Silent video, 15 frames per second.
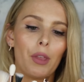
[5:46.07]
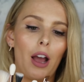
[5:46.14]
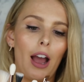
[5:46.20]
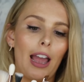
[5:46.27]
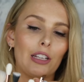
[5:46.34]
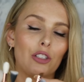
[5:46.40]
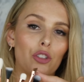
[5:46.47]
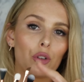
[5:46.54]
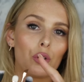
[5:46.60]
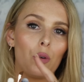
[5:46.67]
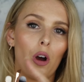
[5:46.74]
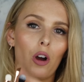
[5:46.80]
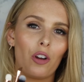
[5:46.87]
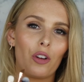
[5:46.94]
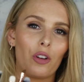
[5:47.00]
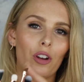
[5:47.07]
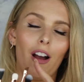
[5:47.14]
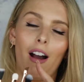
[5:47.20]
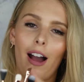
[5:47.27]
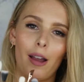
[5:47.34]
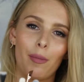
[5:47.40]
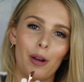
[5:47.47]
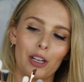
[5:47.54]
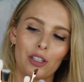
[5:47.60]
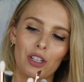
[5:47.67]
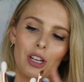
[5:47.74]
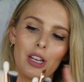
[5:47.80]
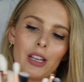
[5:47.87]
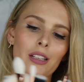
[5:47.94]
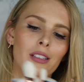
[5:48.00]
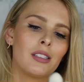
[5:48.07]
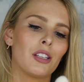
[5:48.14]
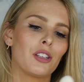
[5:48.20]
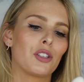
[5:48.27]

I do own eye brushes,